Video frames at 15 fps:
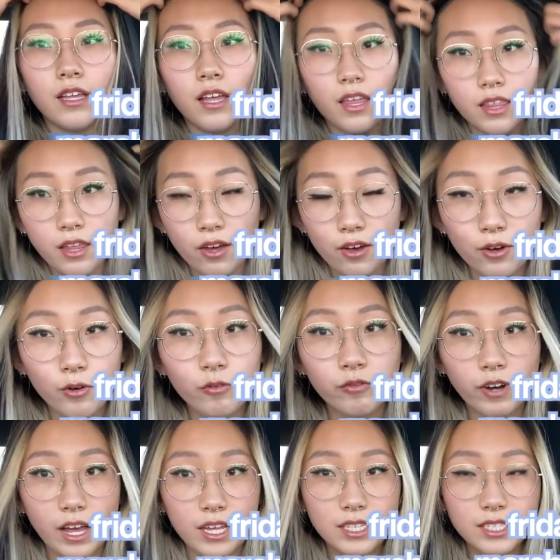Hello
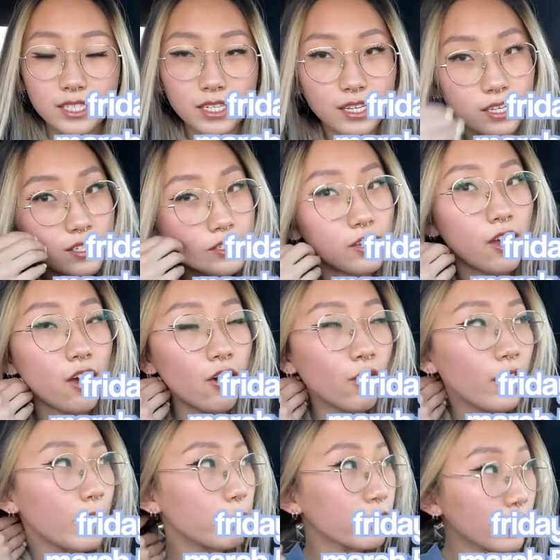friends, so
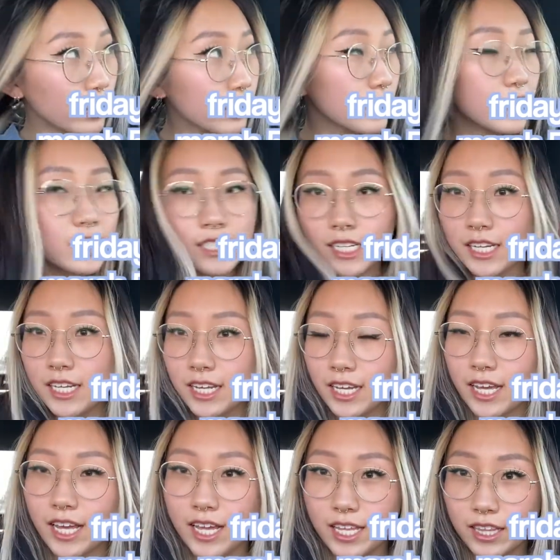I am currently sitting
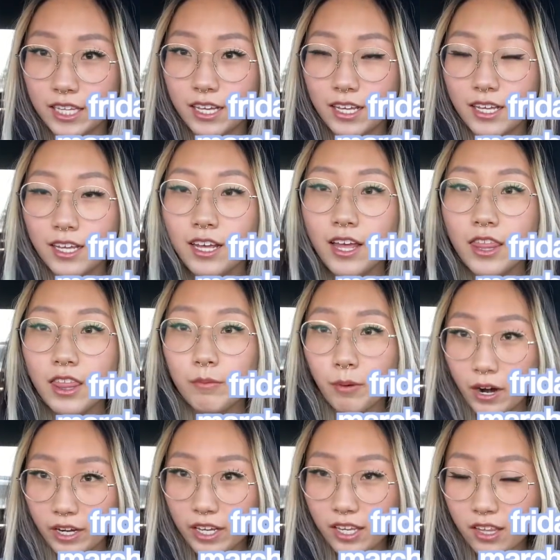in the
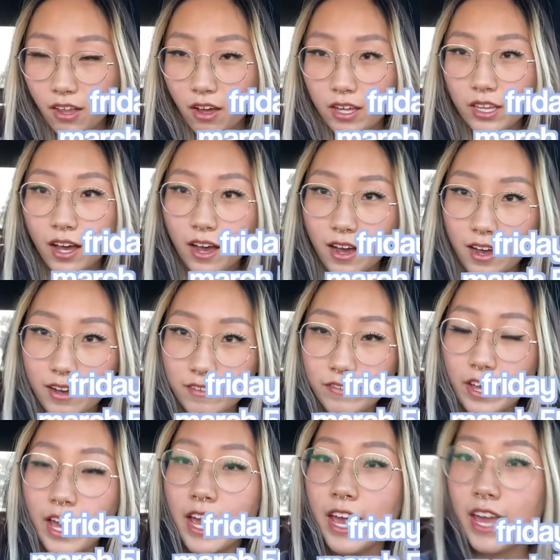parking lot of
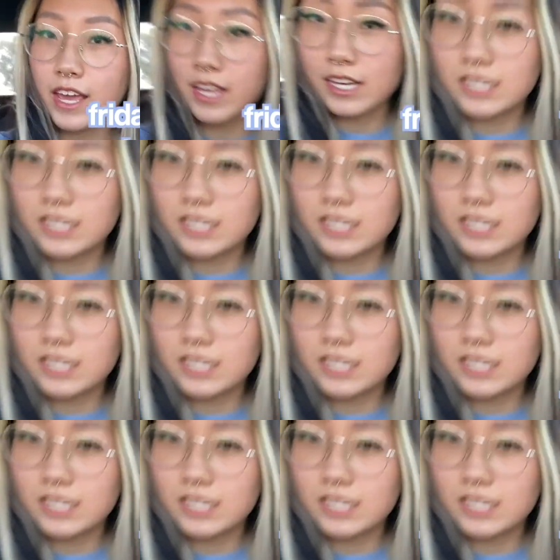a